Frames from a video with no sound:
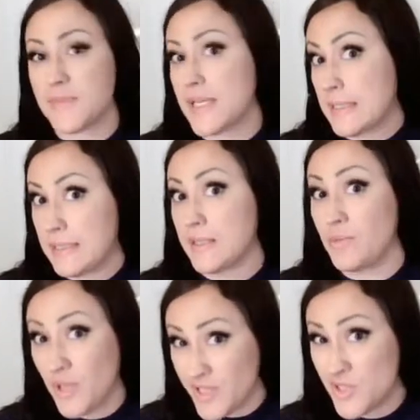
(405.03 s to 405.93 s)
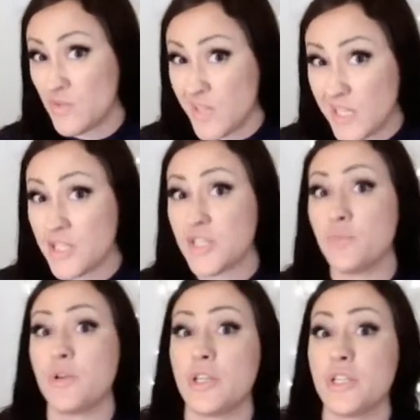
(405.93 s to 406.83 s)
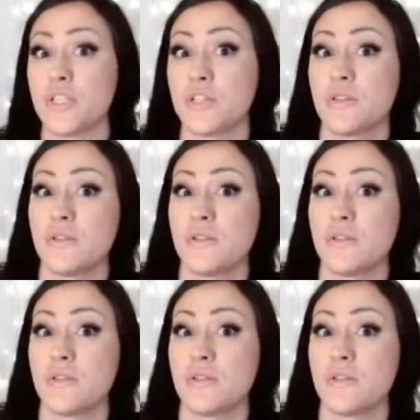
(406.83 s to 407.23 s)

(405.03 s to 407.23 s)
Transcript: technique applies to regular gel polish,